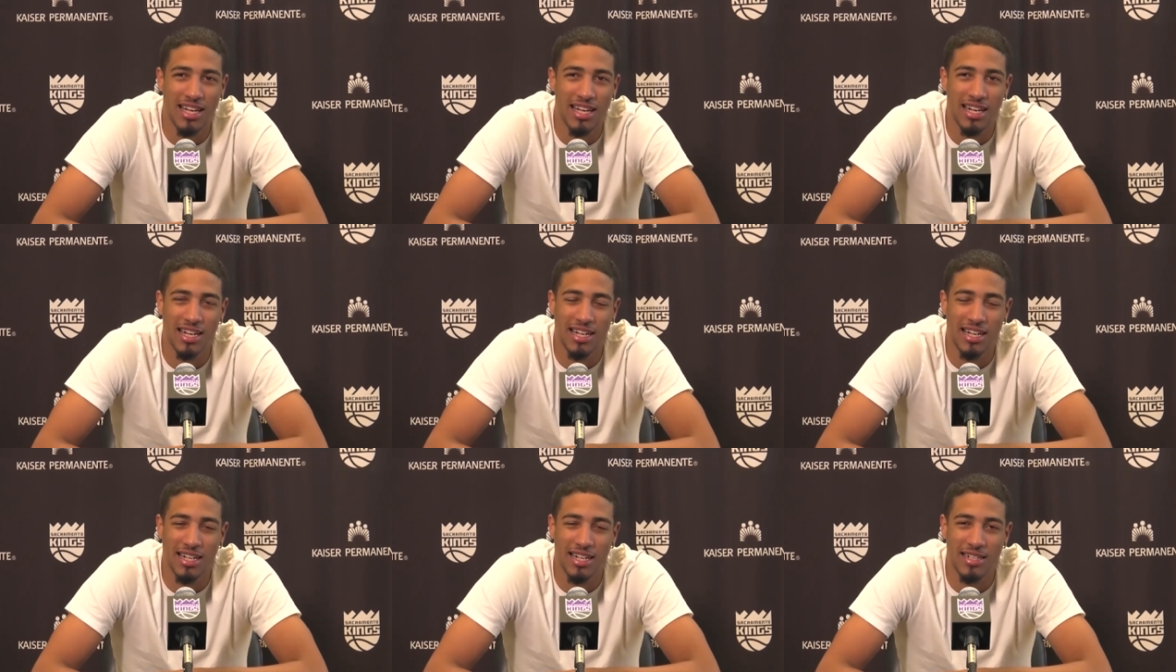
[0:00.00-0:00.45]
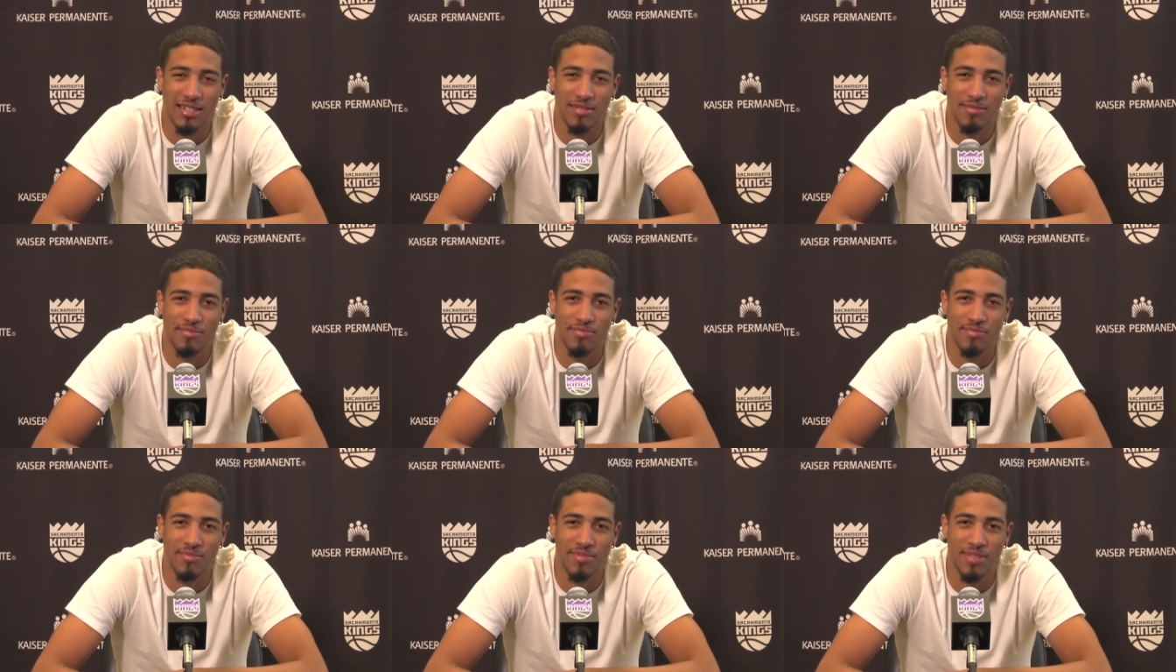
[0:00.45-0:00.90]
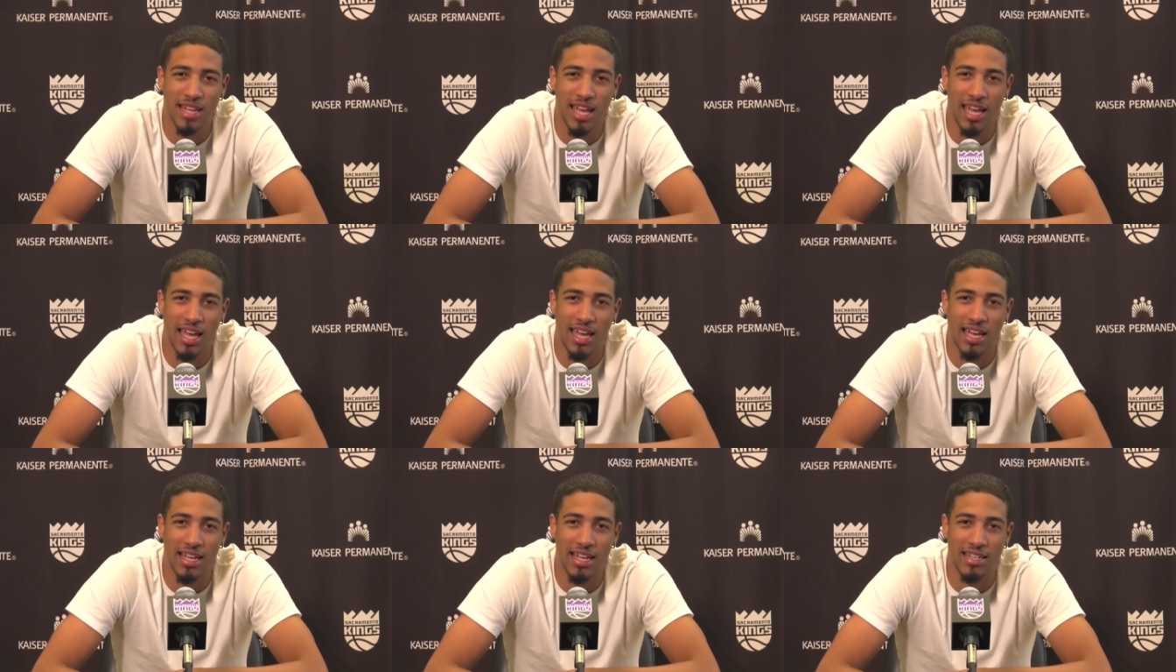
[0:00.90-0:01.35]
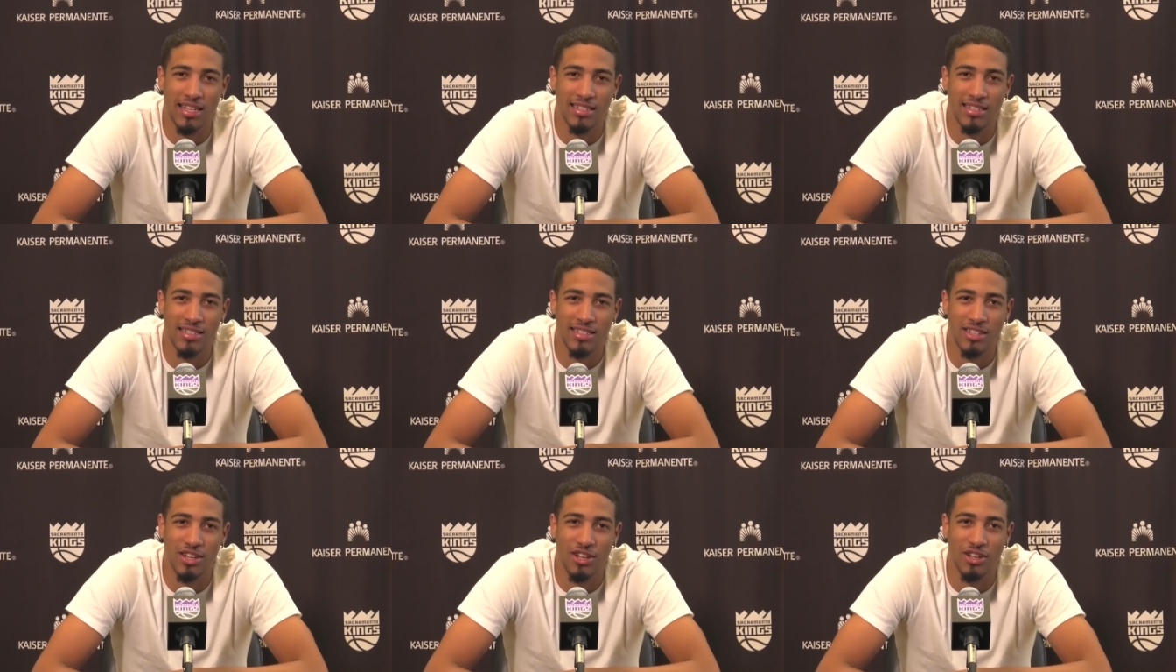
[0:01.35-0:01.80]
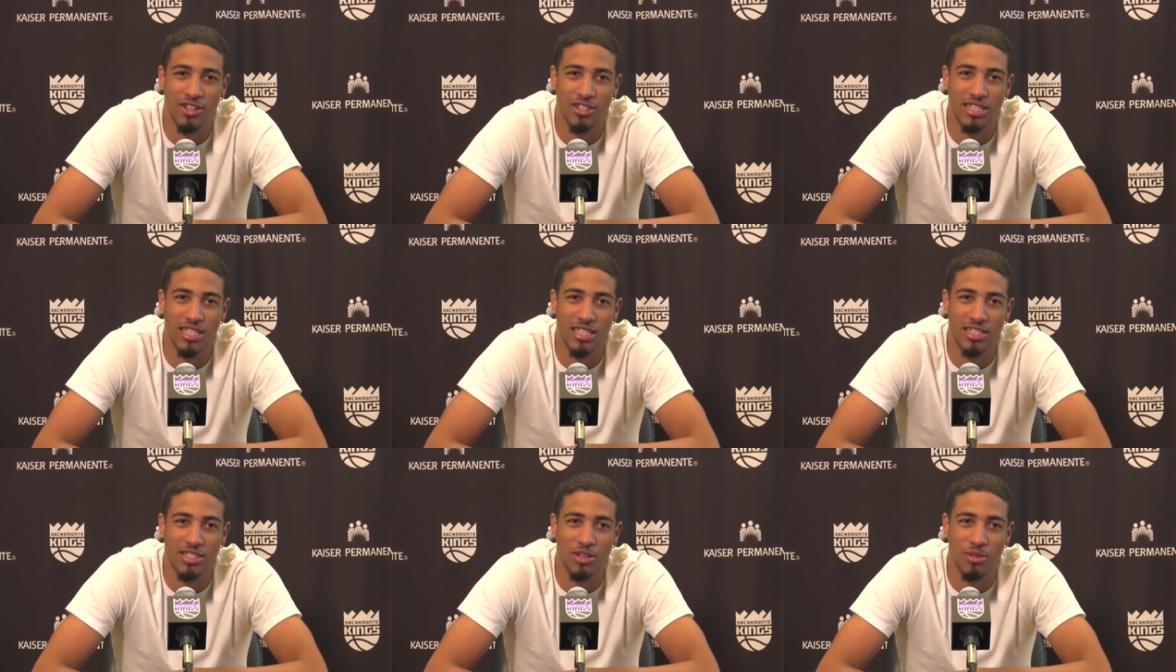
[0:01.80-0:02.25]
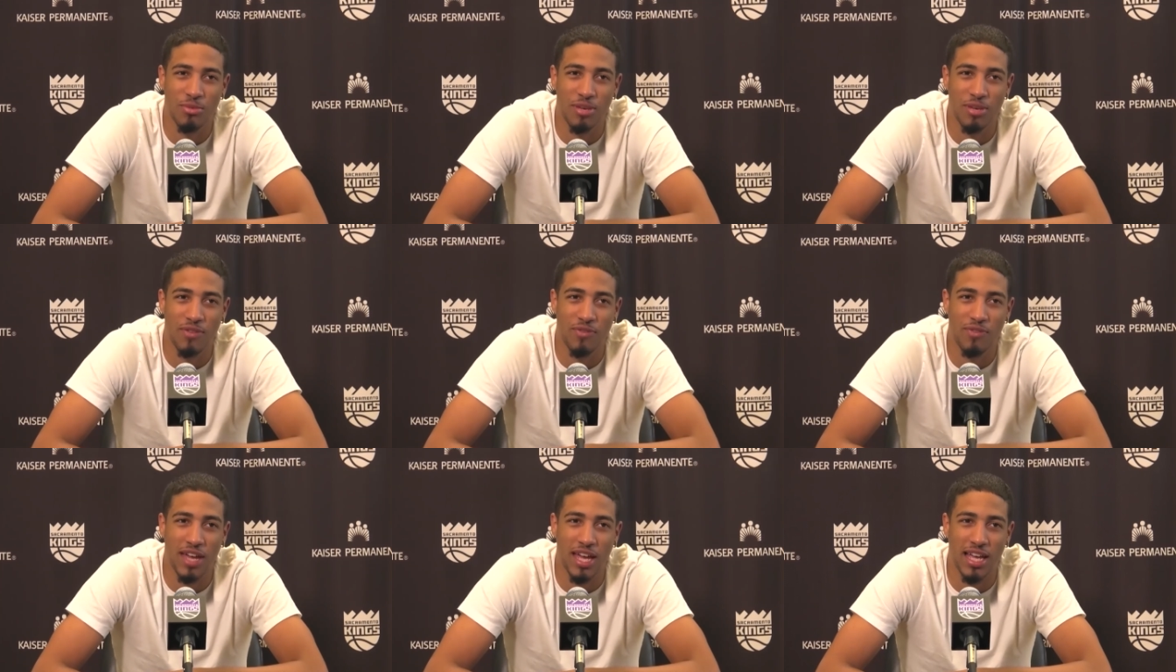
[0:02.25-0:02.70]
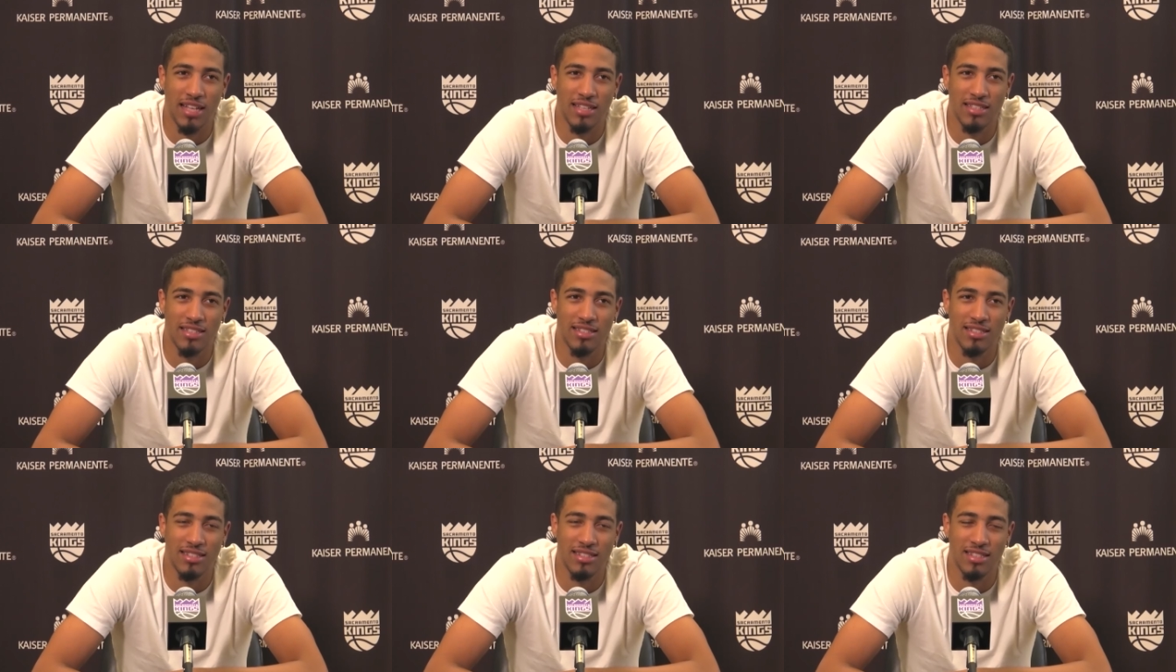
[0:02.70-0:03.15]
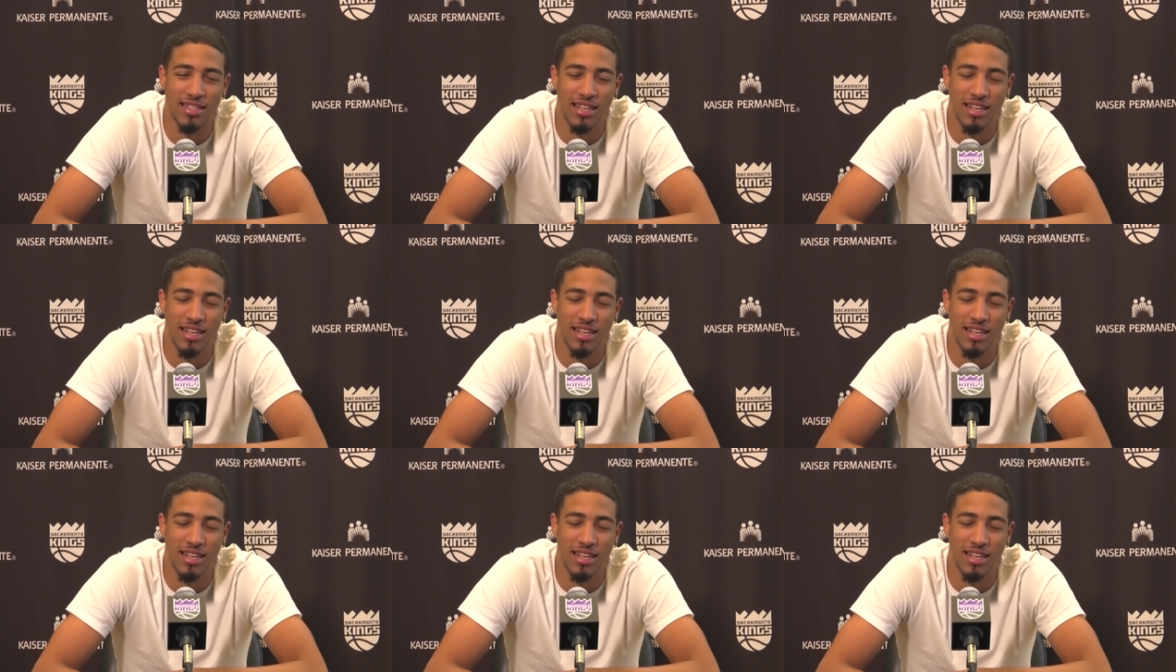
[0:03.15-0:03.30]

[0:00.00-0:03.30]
Um, and, you know, I see so many fans,